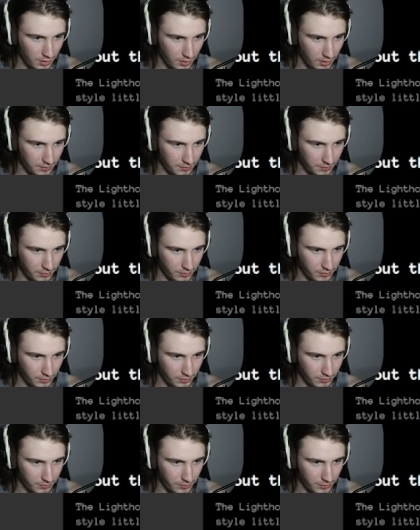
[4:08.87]

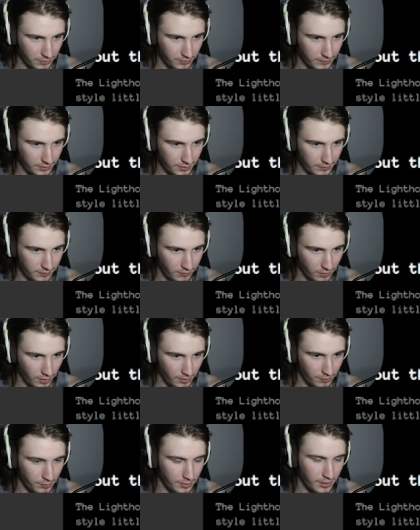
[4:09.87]
Homonym movie of
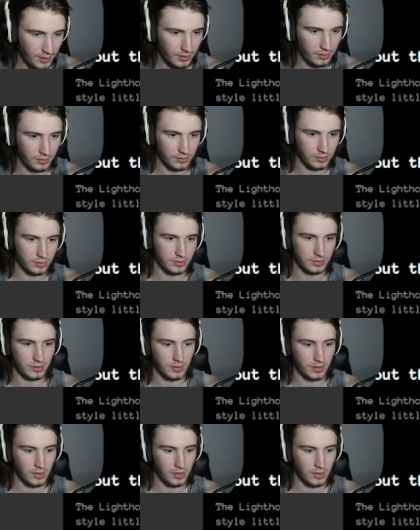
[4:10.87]
Robert Eggers.